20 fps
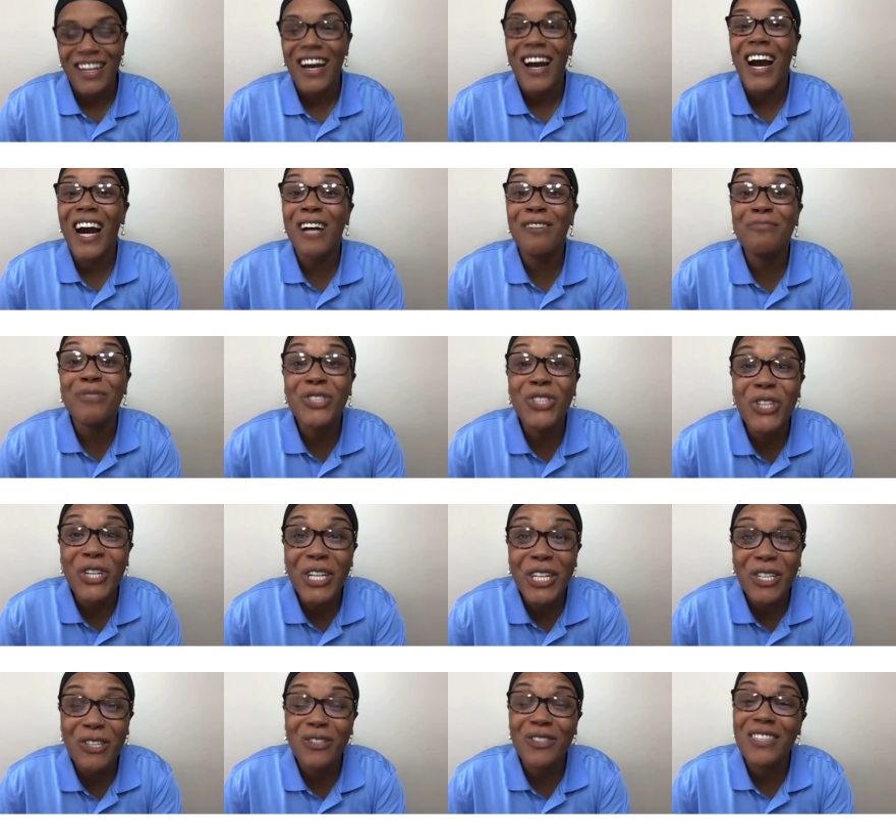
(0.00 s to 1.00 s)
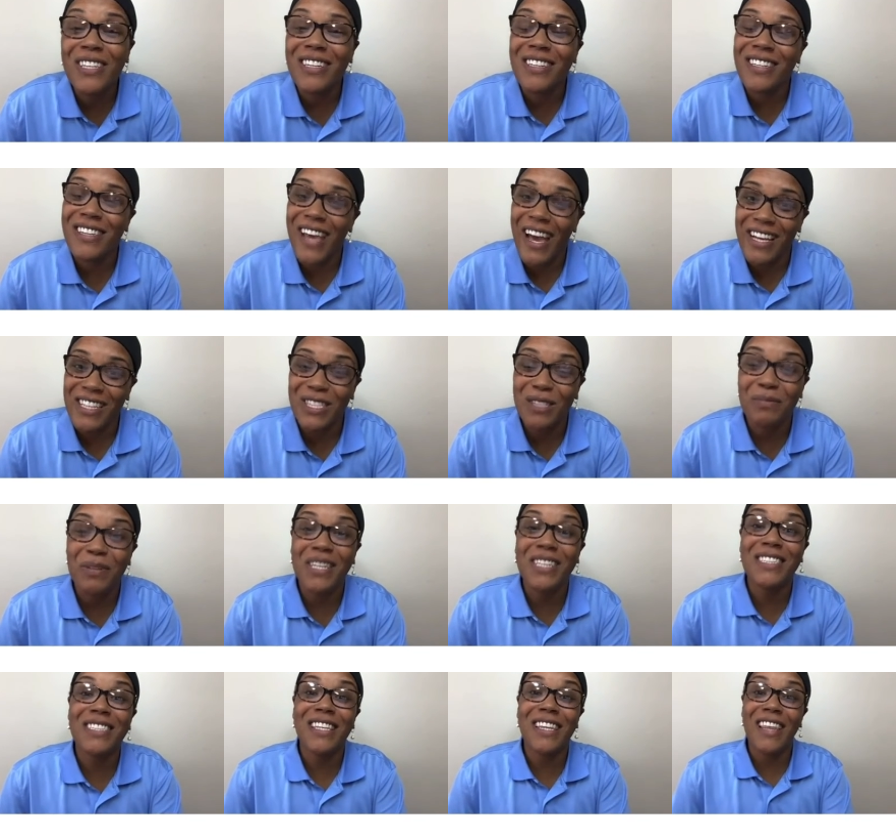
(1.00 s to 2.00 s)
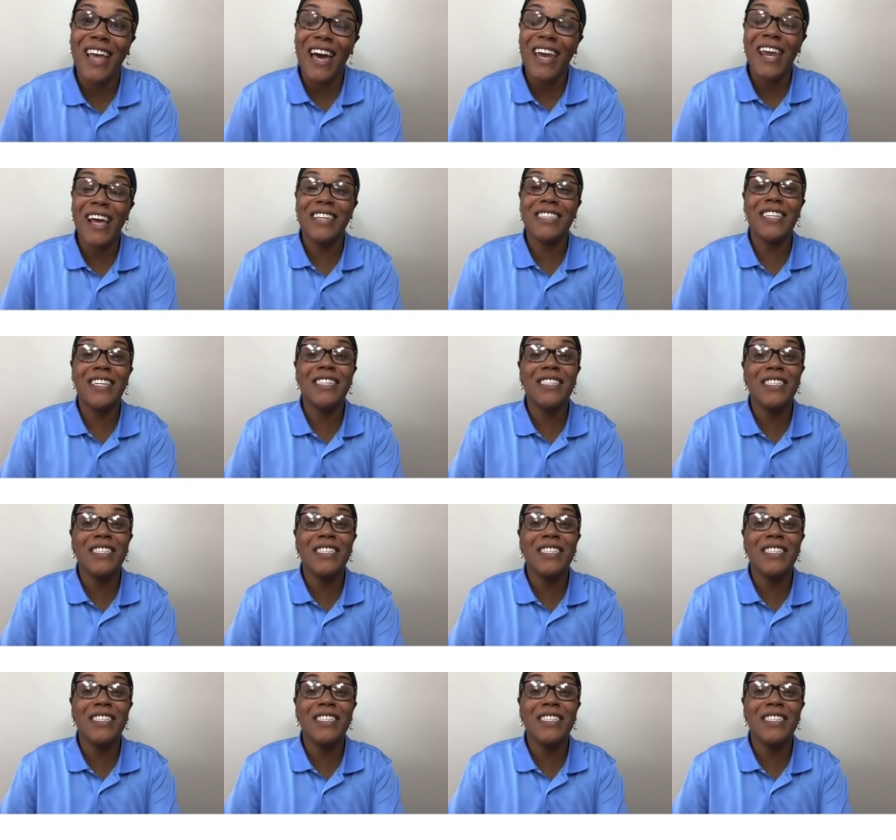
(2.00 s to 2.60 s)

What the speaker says: I'm sure you said yes because that has a